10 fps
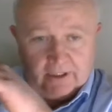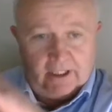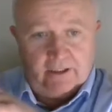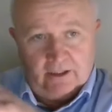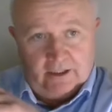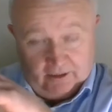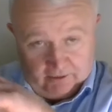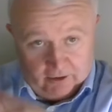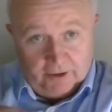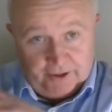within
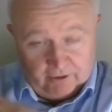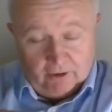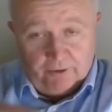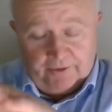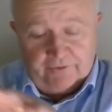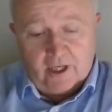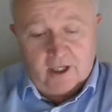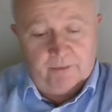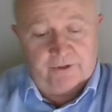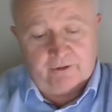your own
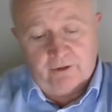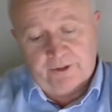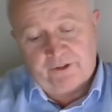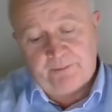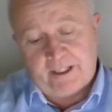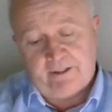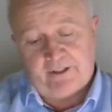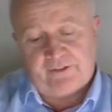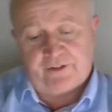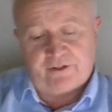environment, your own
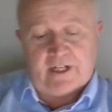experience that